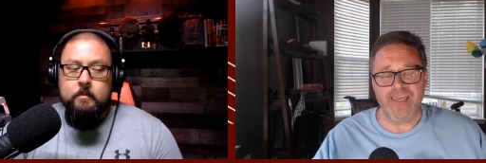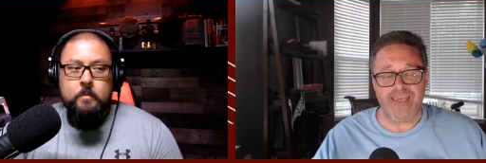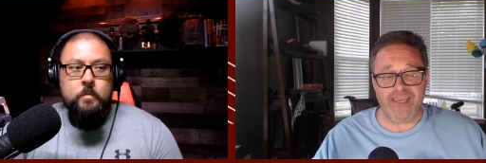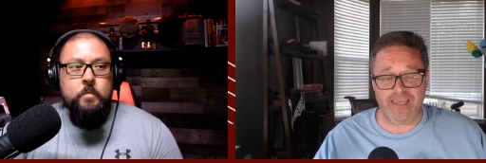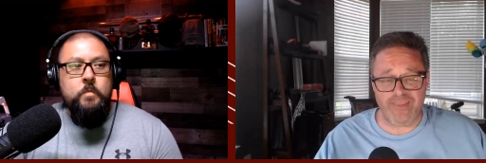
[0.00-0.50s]

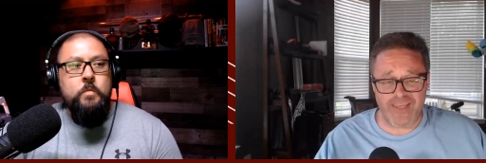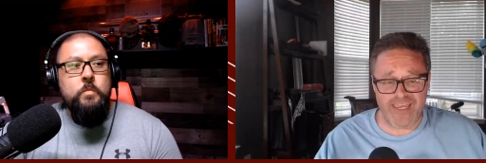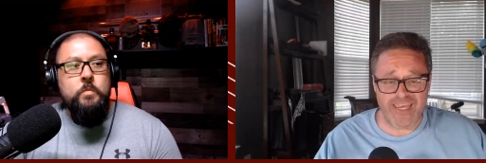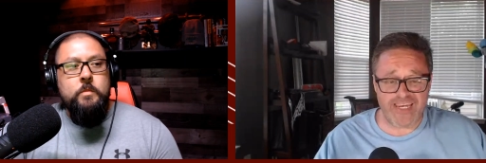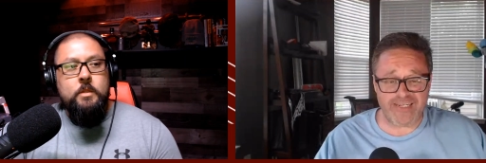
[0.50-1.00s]
Speaker 1: in the
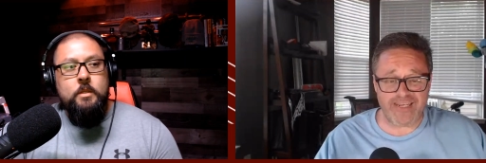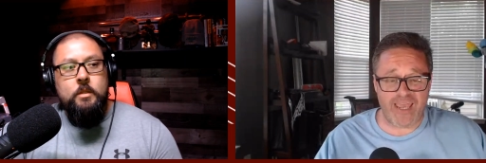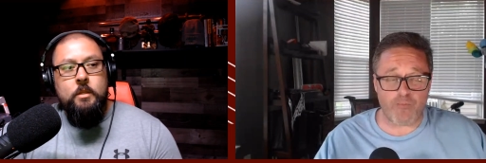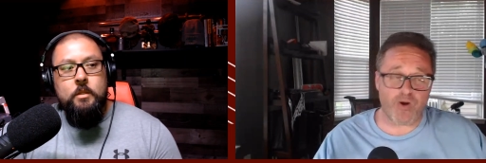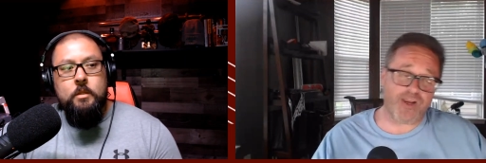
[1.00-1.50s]
heat,
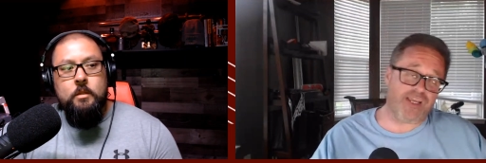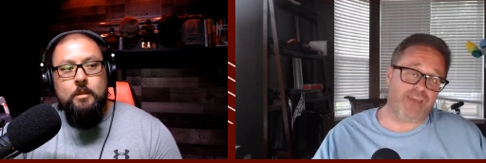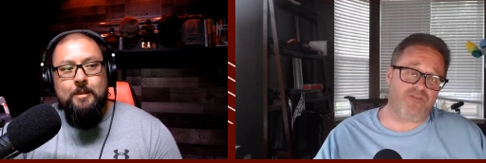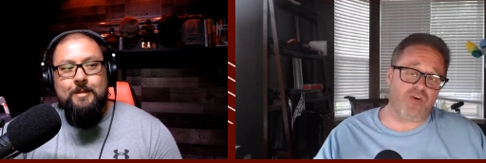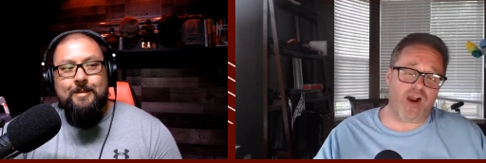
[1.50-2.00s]
and we're going to
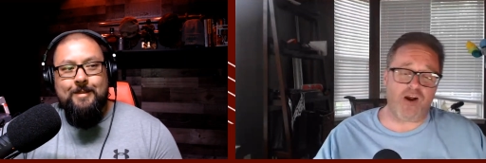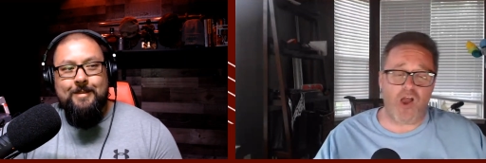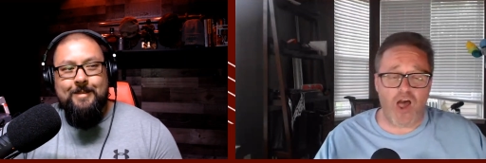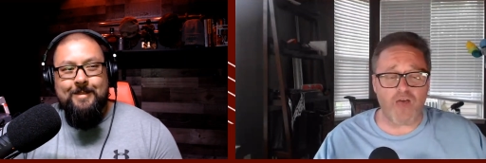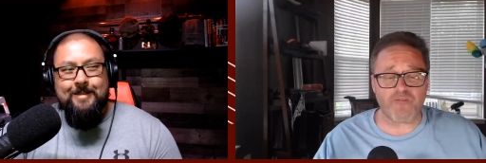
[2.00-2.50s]
give you our
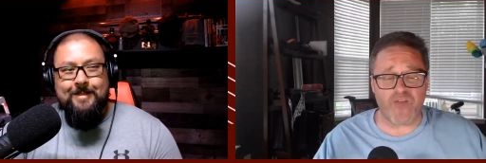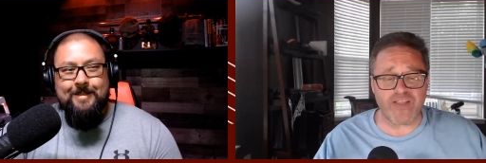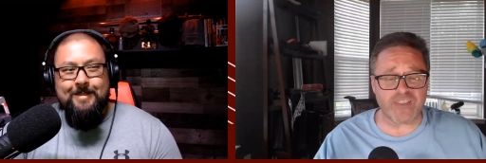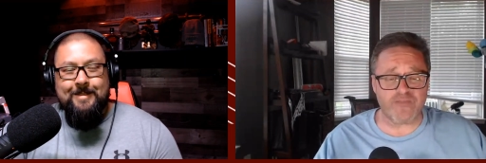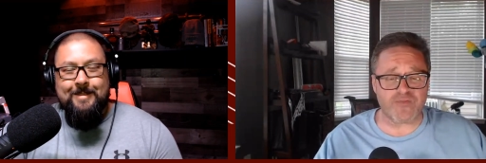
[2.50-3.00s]

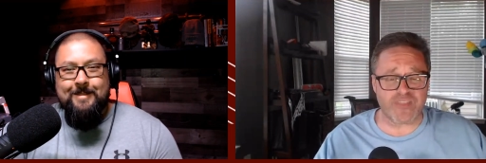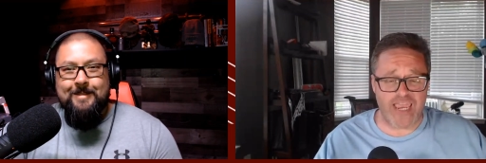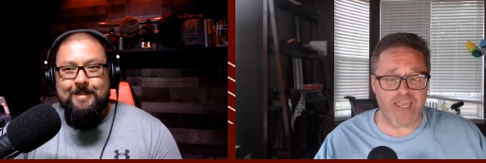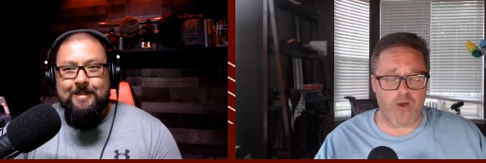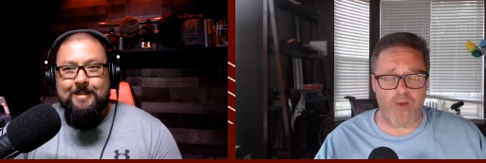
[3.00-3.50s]
offensive
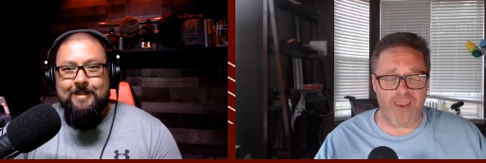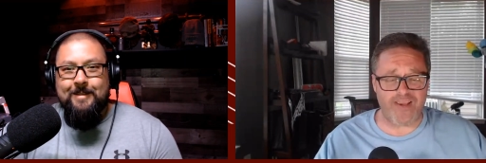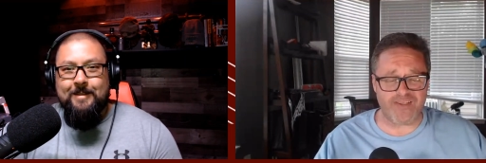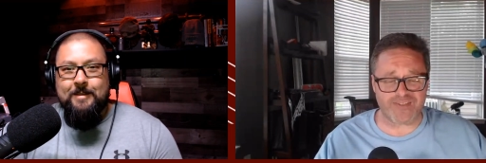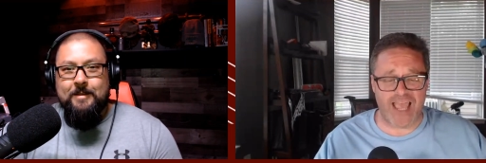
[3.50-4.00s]

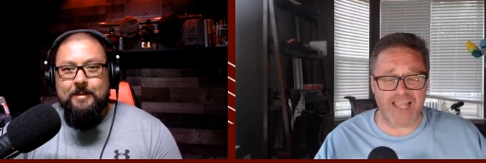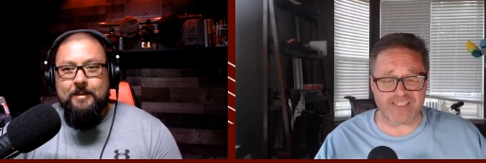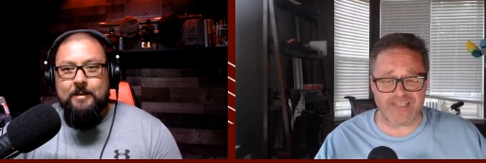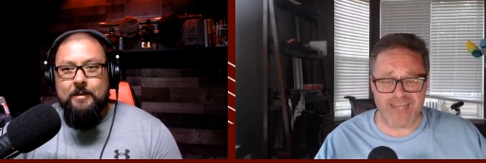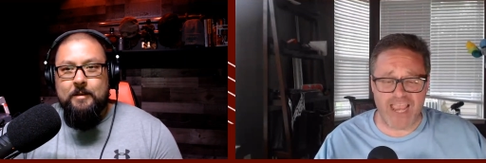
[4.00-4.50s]
takeaways.
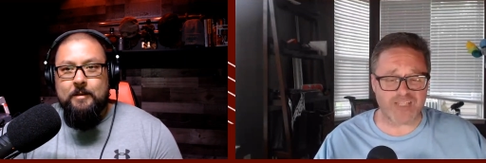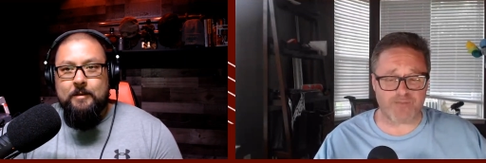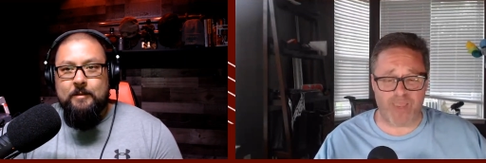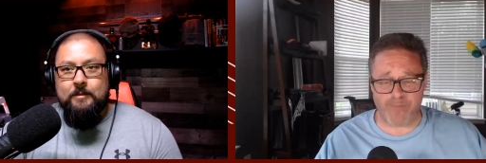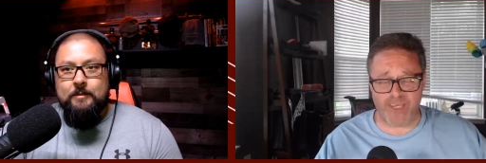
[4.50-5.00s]
That's next,
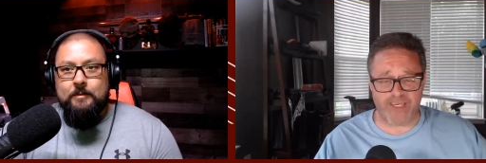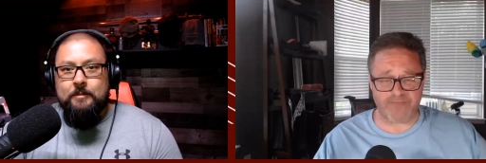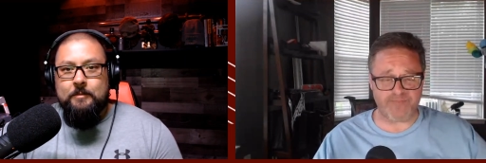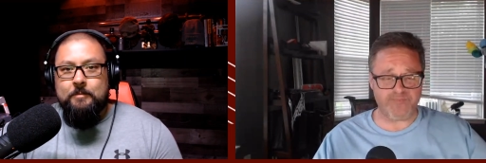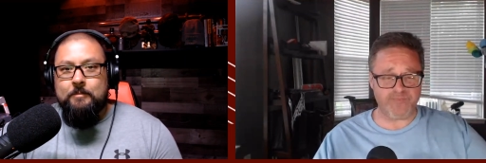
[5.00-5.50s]

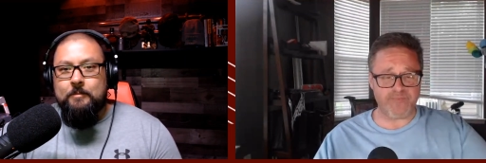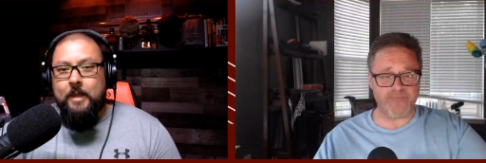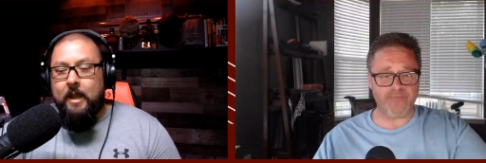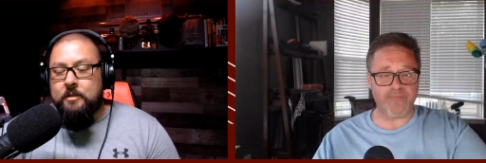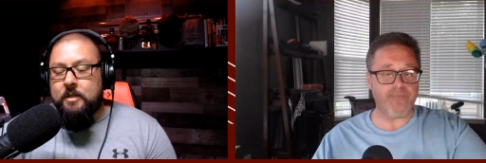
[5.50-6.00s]
baby.
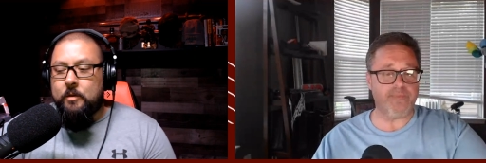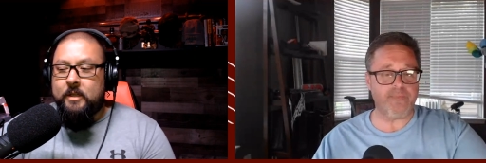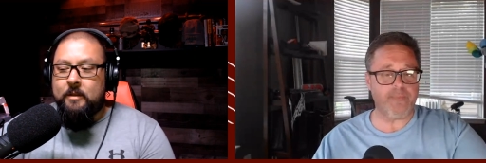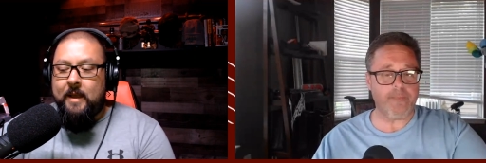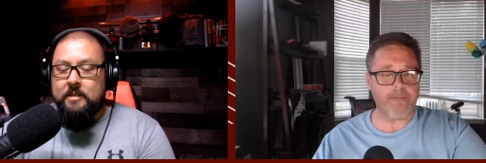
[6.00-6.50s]
Speaker 2: Yeah, just like we
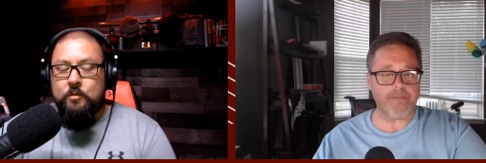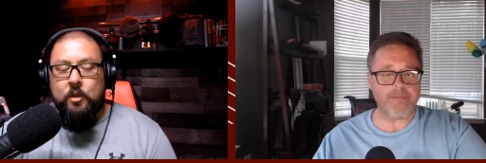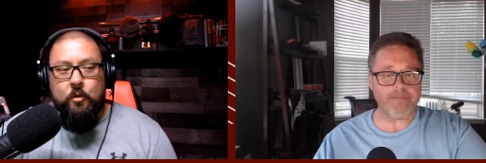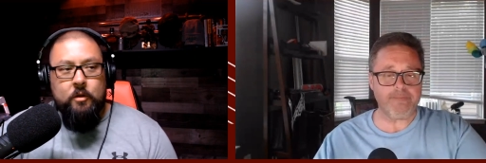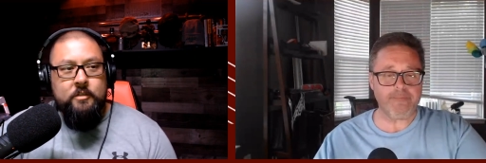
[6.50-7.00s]
did last
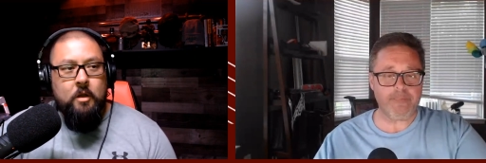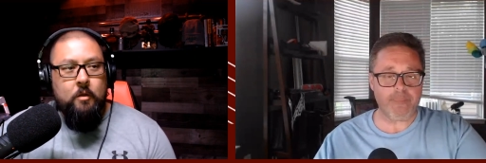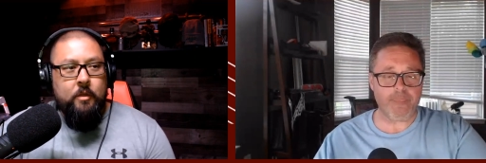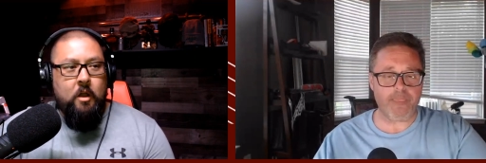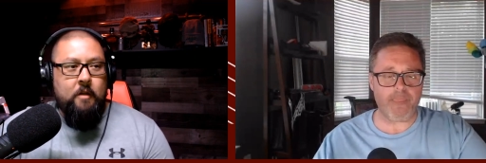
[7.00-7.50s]
week, we're going to start
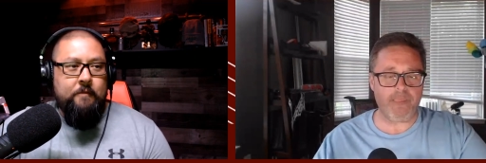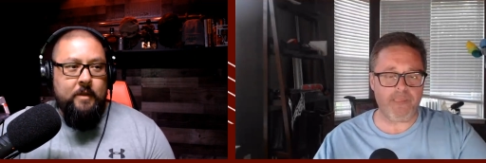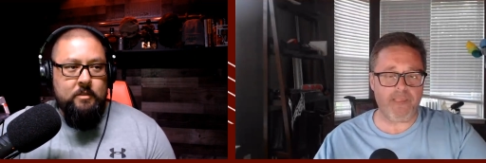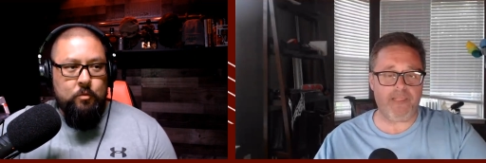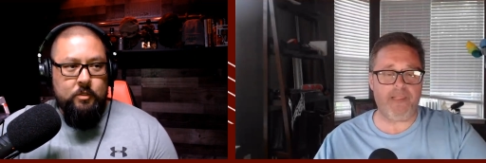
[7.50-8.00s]
with the
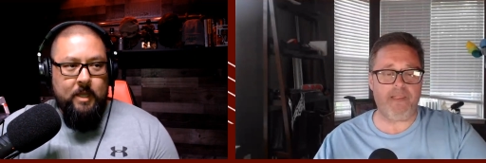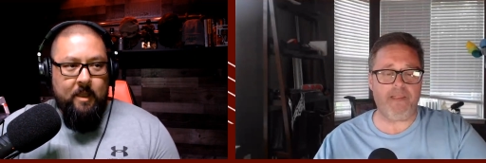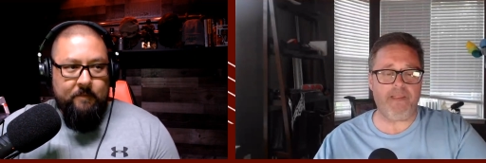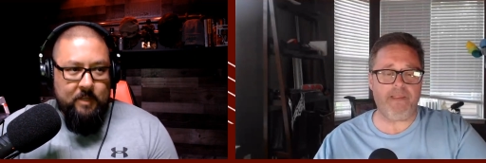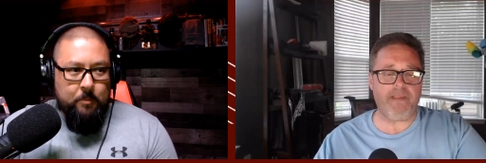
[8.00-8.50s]
offense. We'll
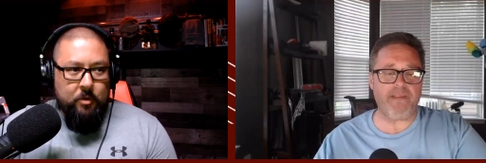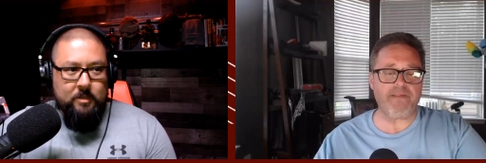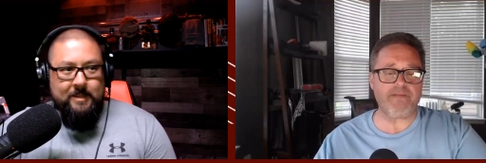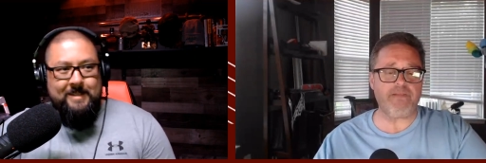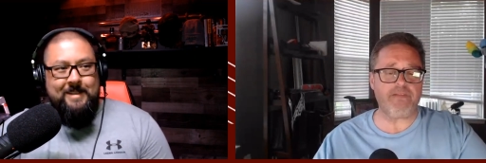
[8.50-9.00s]
dive deeper
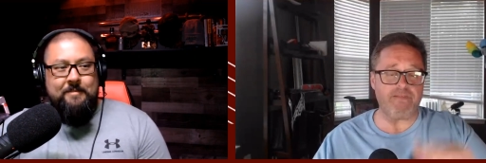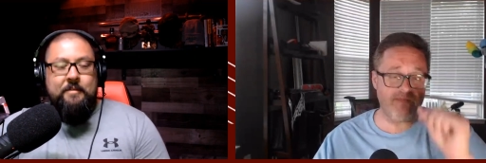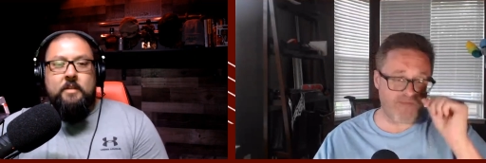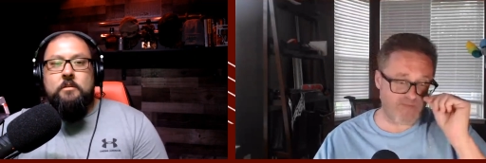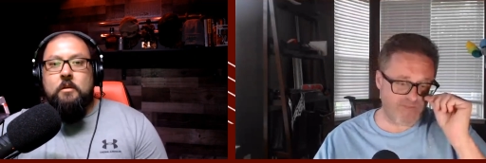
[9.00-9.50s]
into the
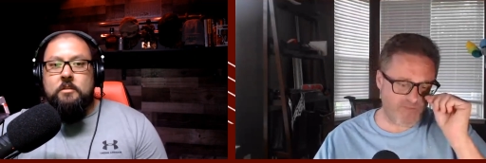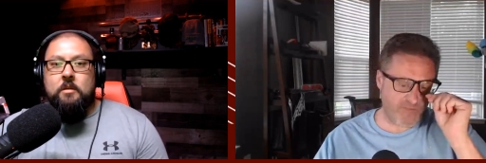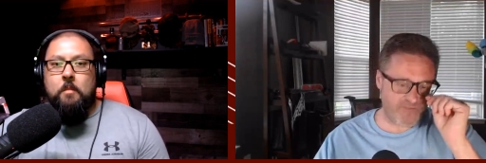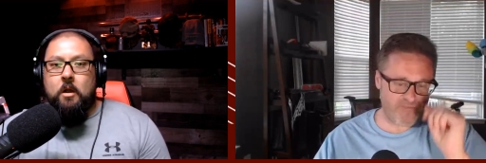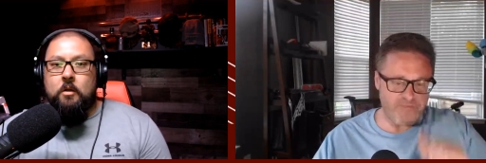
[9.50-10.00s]
defense on
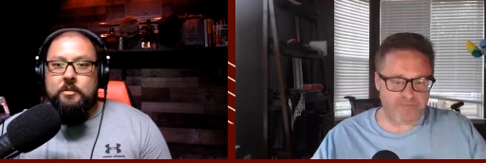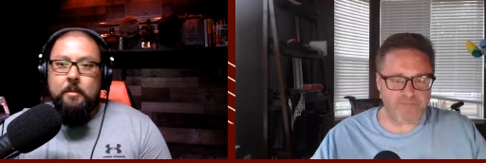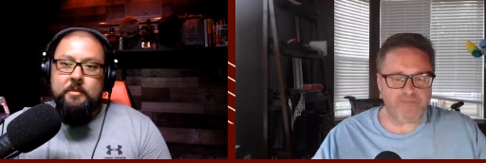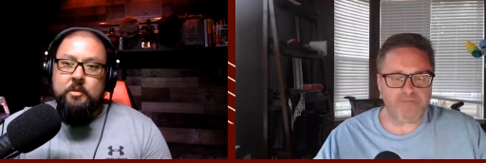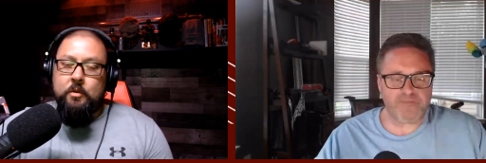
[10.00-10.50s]
tomorrow's
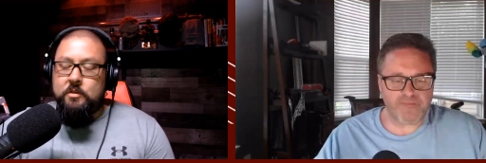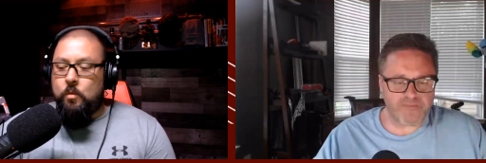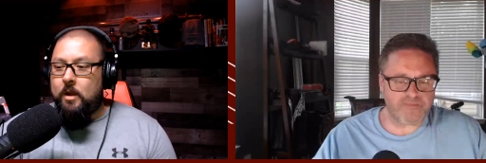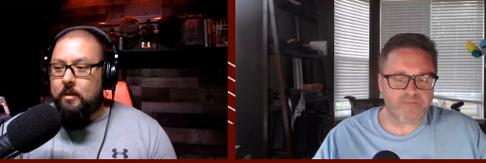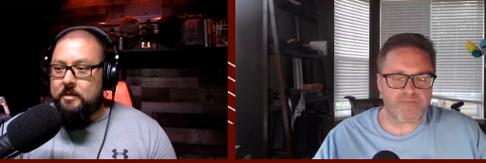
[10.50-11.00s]
episode, as
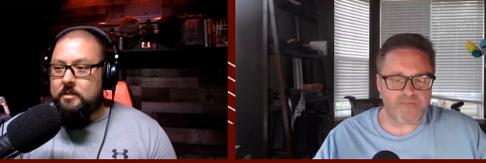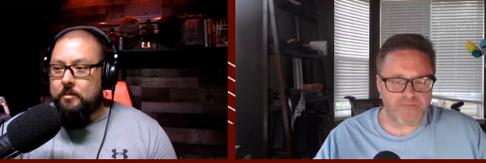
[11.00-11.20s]
well as some